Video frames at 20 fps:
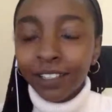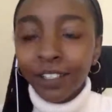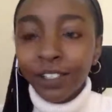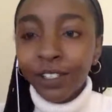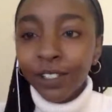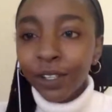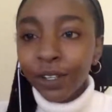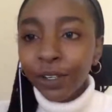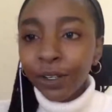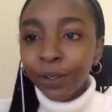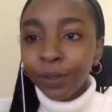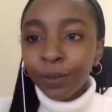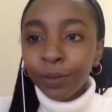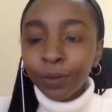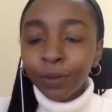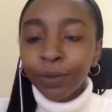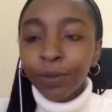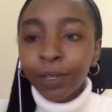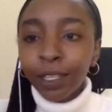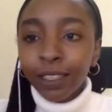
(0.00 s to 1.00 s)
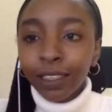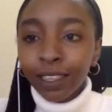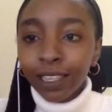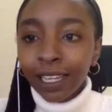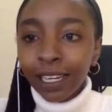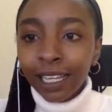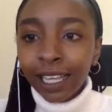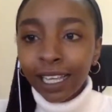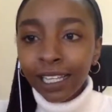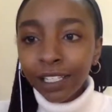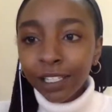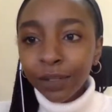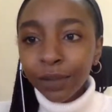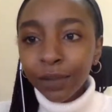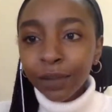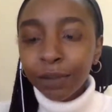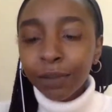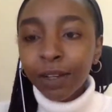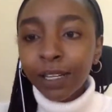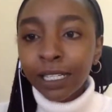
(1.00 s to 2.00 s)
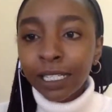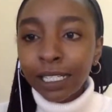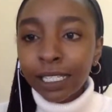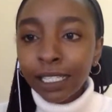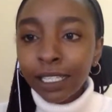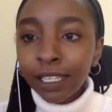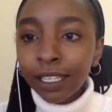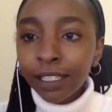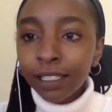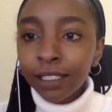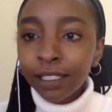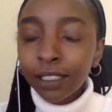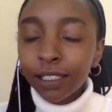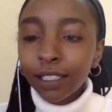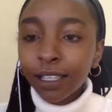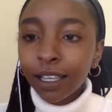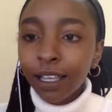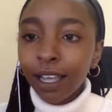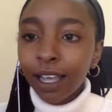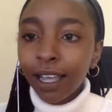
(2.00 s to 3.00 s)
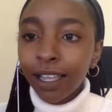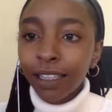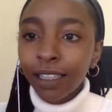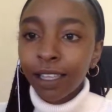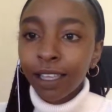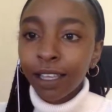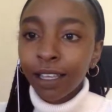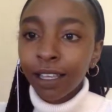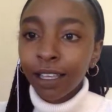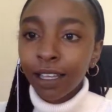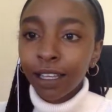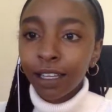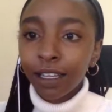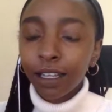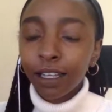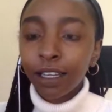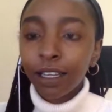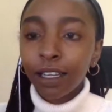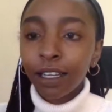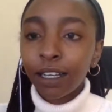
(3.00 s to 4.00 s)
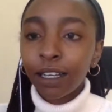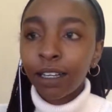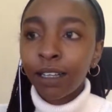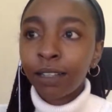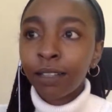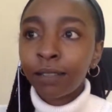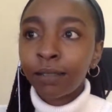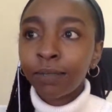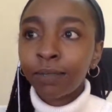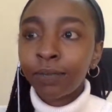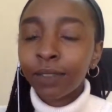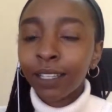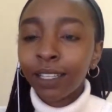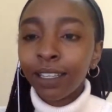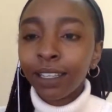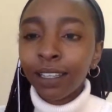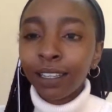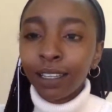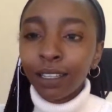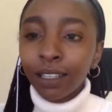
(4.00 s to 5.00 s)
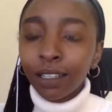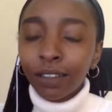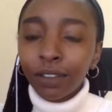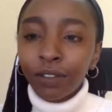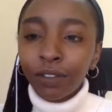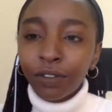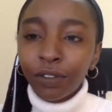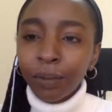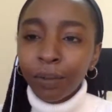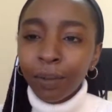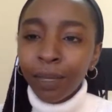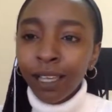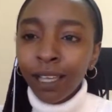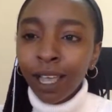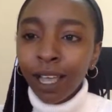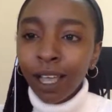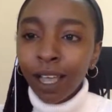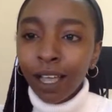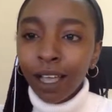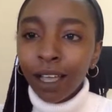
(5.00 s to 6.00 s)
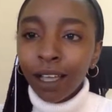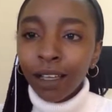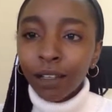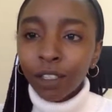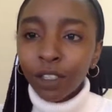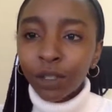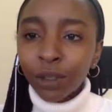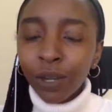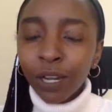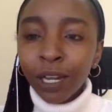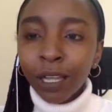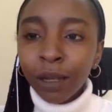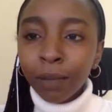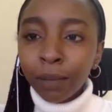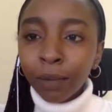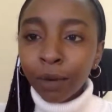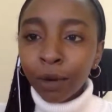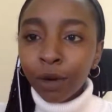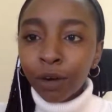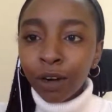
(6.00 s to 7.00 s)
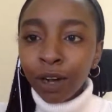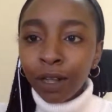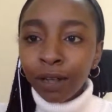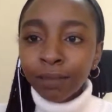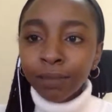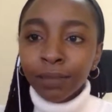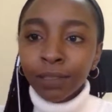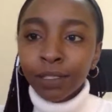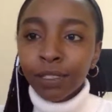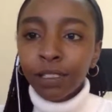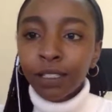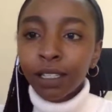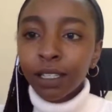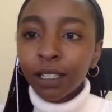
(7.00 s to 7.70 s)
so with engaging with policies, I think for me, joining programs